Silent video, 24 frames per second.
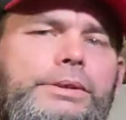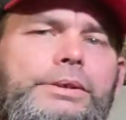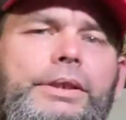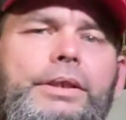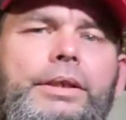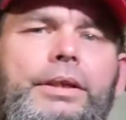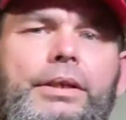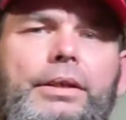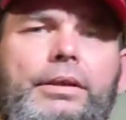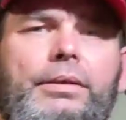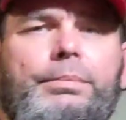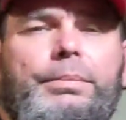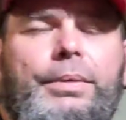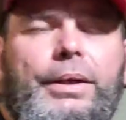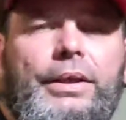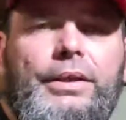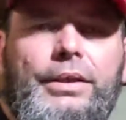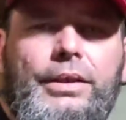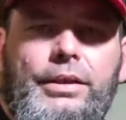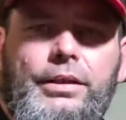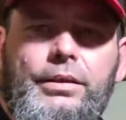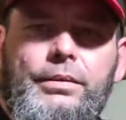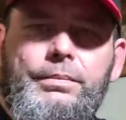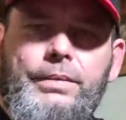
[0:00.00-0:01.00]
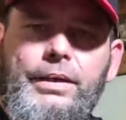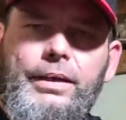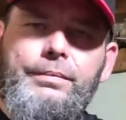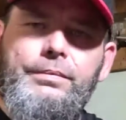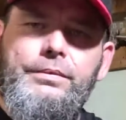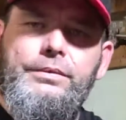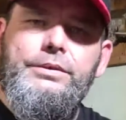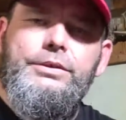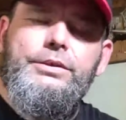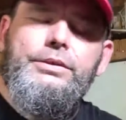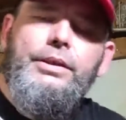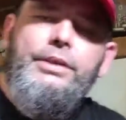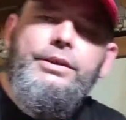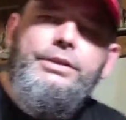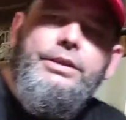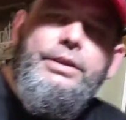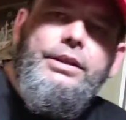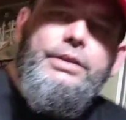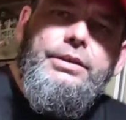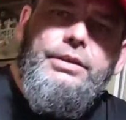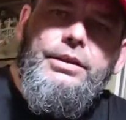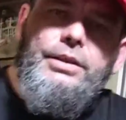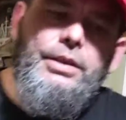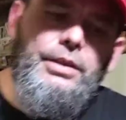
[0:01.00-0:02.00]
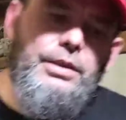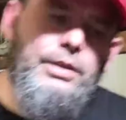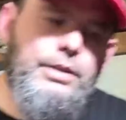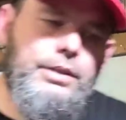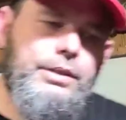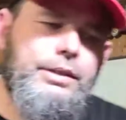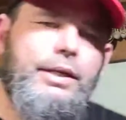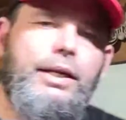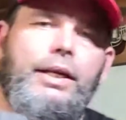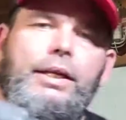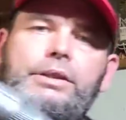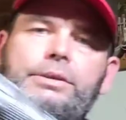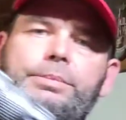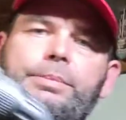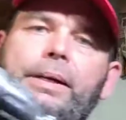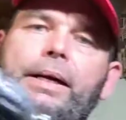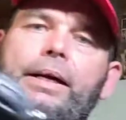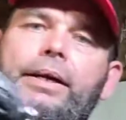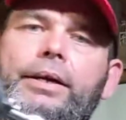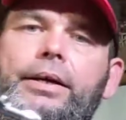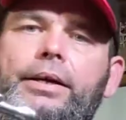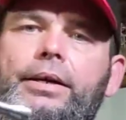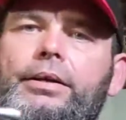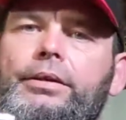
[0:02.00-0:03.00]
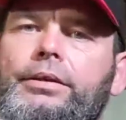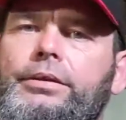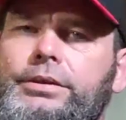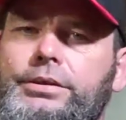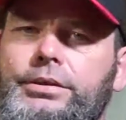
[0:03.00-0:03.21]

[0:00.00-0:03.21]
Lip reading: to unbend it by stretching the cage back out.